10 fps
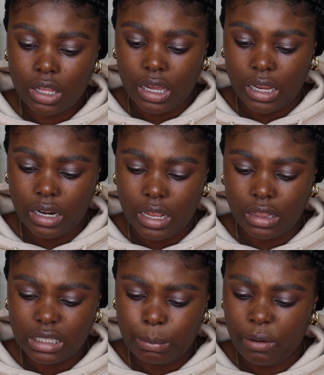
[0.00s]
And then
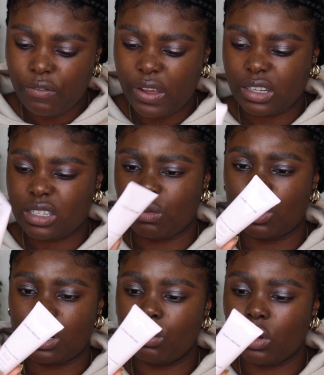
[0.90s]
this Perfecting
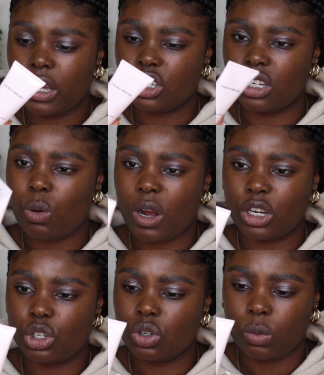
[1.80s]
one, I'm not actually quite
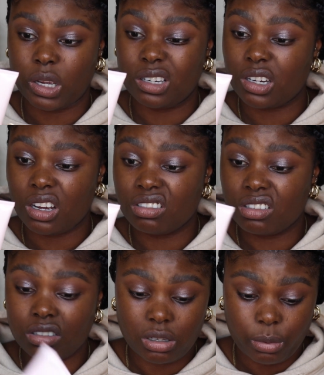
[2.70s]
sure what it
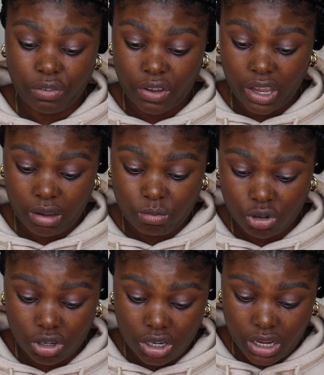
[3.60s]
does, to be fair. I'm not
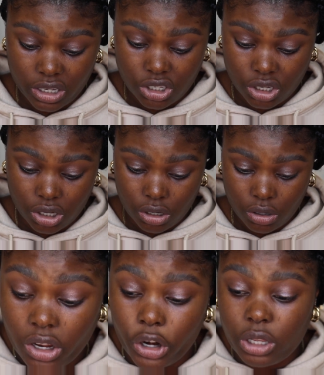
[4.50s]
gonna lie to you.
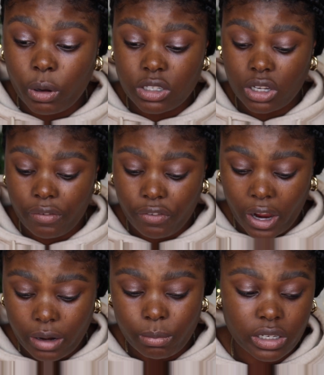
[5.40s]
The only ones I
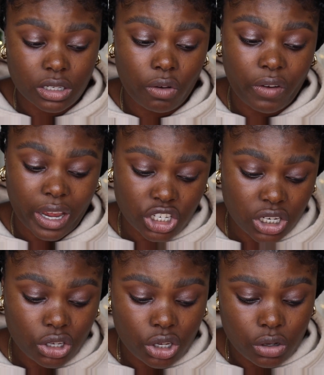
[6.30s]
find myself actually
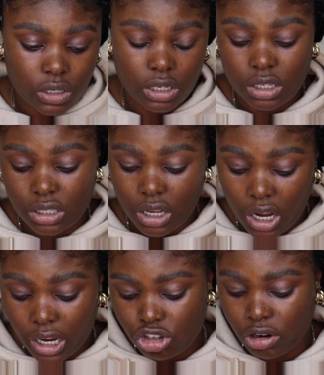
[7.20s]
using is the
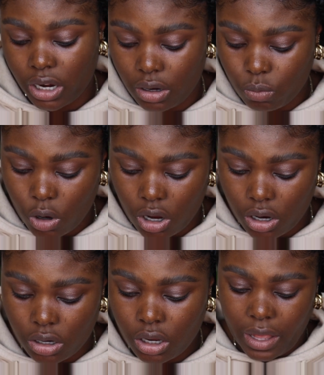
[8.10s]
Hydrating
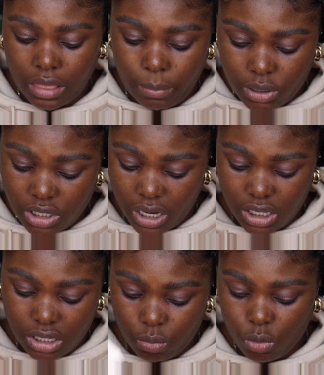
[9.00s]
one and the Protecting